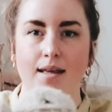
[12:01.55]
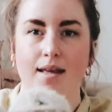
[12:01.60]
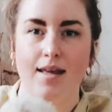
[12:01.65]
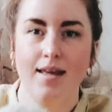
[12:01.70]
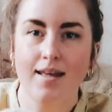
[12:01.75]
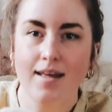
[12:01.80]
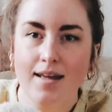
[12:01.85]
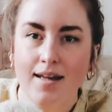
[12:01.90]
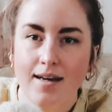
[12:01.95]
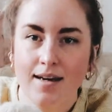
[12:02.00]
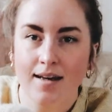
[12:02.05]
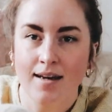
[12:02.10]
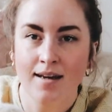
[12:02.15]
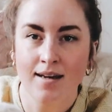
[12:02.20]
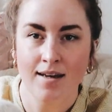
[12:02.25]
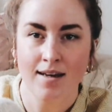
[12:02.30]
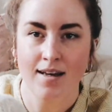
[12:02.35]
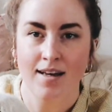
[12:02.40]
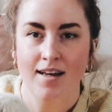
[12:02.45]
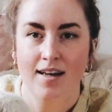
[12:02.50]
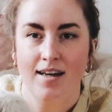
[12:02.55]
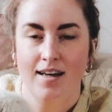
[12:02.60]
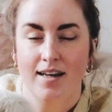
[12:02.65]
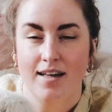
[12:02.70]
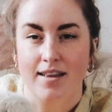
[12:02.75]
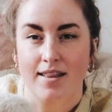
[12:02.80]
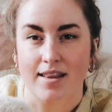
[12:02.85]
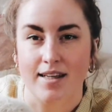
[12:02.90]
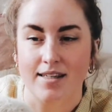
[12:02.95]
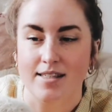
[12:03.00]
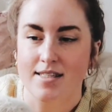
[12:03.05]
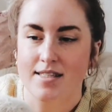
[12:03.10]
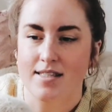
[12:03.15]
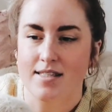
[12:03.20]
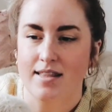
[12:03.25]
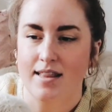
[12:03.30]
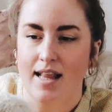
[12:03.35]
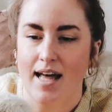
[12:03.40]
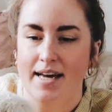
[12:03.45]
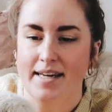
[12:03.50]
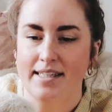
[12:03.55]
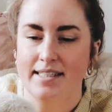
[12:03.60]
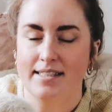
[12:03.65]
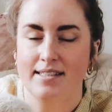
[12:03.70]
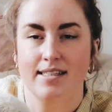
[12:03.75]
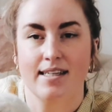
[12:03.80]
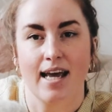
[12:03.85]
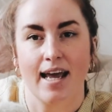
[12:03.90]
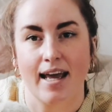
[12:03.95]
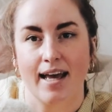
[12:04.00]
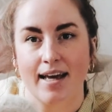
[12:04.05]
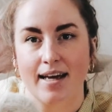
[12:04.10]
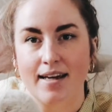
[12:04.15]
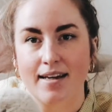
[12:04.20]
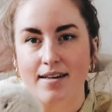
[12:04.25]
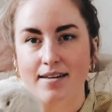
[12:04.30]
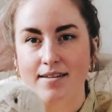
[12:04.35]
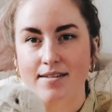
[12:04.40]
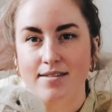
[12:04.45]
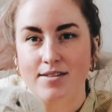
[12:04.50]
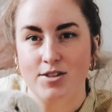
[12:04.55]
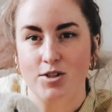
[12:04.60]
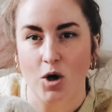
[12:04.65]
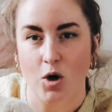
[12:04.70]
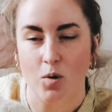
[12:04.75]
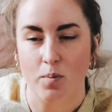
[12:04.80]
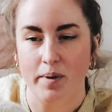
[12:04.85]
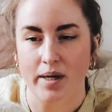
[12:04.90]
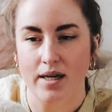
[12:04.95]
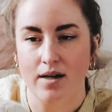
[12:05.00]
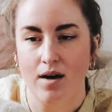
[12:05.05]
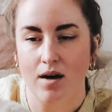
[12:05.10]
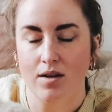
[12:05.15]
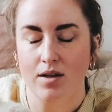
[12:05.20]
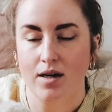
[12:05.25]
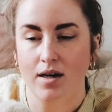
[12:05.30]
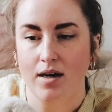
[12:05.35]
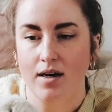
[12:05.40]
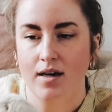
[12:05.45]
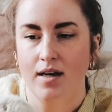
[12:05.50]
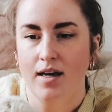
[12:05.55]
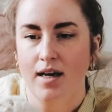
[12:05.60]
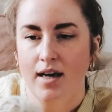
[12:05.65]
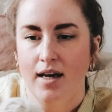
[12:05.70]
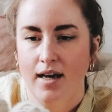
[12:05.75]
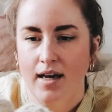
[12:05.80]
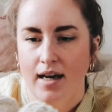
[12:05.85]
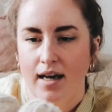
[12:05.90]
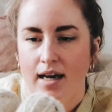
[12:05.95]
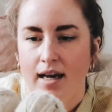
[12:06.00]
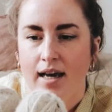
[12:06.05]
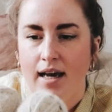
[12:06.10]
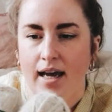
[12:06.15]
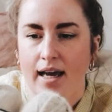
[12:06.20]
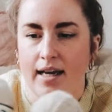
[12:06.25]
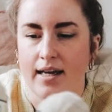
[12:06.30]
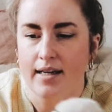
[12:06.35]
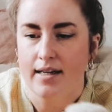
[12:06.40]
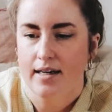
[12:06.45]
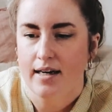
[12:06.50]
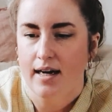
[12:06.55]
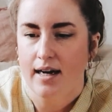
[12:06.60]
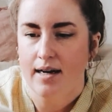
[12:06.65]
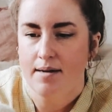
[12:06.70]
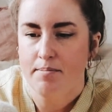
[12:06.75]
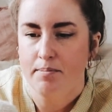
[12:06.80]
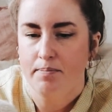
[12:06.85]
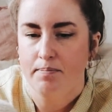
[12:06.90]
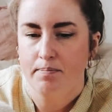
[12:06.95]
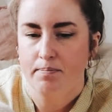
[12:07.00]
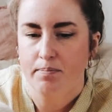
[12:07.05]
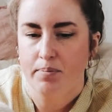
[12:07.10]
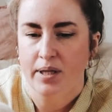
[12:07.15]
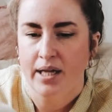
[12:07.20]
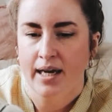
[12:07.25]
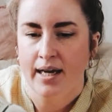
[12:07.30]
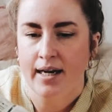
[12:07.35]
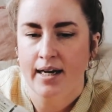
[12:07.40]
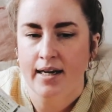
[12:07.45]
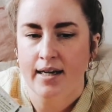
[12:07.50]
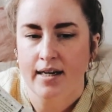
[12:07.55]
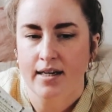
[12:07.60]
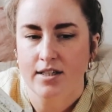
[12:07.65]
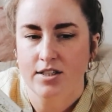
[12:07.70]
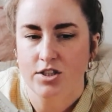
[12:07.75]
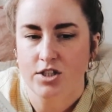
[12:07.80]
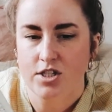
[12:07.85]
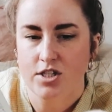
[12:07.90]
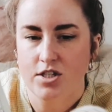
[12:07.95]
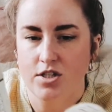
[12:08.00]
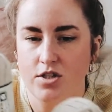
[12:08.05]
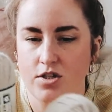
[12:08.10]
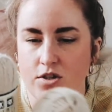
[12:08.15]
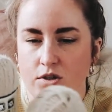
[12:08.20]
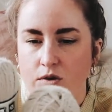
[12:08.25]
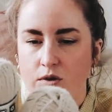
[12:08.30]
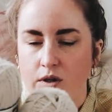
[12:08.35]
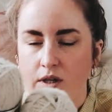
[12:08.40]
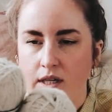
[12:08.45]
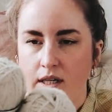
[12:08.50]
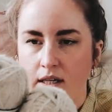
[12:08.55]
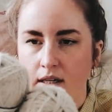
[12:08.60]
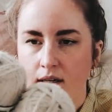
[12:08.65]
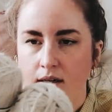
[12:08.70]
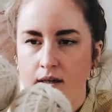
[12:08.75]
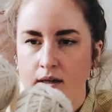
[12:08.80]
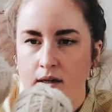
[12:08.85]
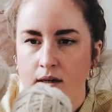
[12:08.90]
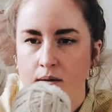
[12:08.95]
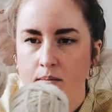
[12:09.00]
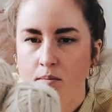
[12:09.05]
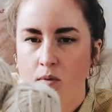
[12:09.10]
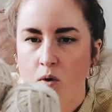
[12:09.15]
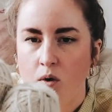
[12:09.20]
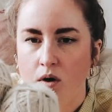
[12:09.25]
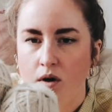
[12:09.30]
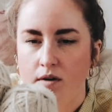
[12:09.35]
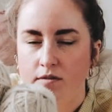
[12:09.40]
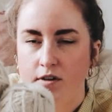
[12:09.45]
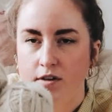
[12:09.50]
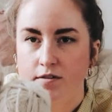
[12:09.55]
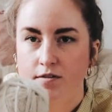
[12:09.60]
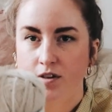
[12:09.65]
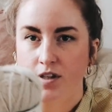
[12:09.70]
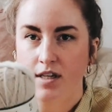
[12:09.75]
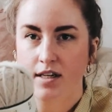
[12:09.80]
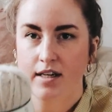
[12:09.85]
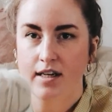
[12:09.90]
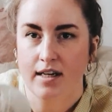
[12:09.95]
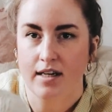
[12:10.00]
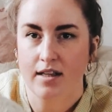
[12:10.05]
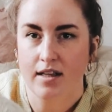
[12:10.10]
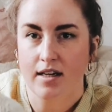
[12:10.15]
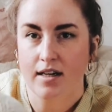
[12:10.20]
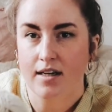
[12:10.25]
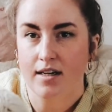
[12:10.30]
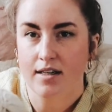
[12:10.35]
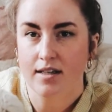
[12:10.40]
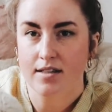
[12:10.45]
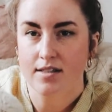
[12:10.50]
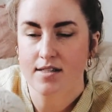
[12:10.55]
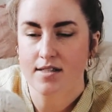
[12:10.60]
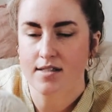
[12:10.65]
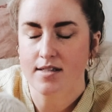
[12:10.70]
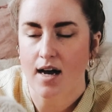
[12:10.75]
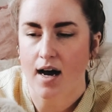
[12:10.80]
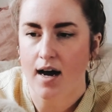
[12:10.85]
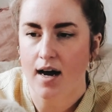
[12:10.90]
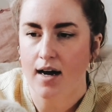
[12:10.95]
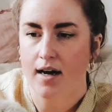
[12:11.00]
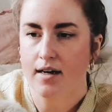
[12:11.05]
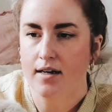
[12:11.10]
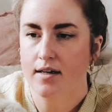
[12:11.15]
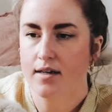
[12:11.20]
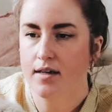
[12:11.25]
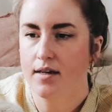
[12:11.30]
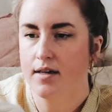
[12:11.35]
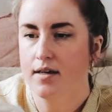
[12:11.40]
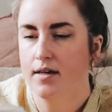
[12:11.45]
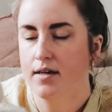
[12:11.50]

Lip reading: in this light tan taupey color. And I'm planning on just doing more of a vanilla sock